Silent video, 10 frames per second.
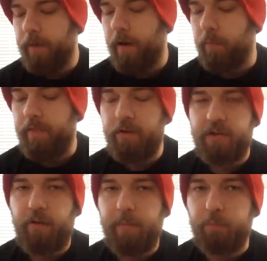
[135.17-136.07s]
Yeah,
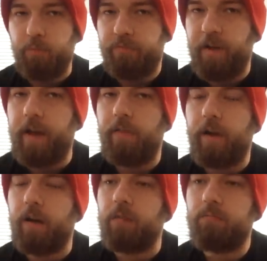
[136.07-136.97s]
there's already Balloon Fight on
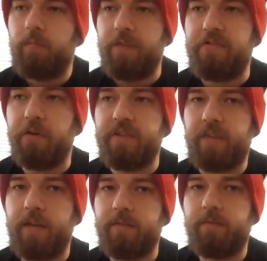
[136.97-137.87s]
there. It's 30
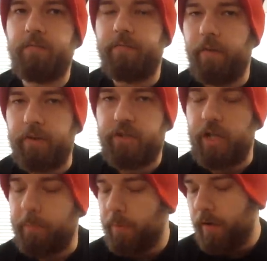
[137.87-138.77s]
cents, very
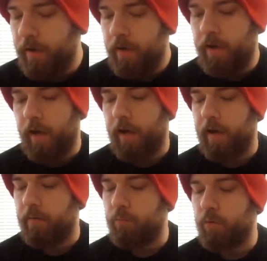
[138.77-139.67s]
cheap,
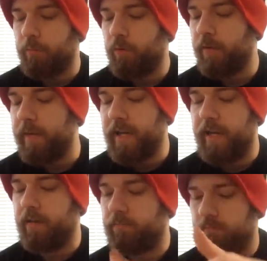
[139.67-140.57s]
and we we are going to be
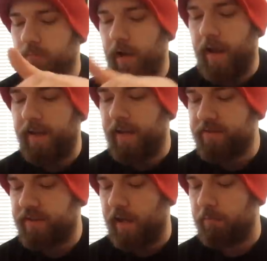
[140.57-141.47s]
getting an
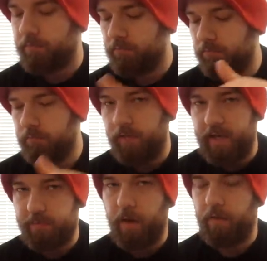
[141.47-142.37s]
NES game
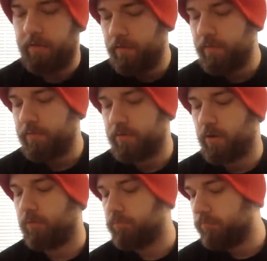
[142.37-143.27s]
each month.
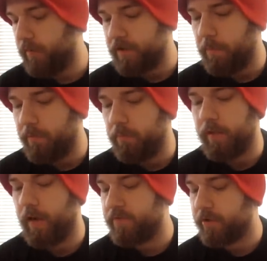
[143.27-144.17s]
So next month will
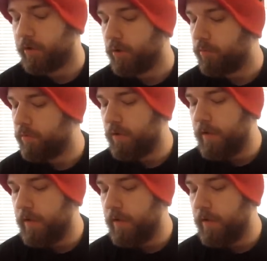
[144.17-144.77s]
be F-Zero.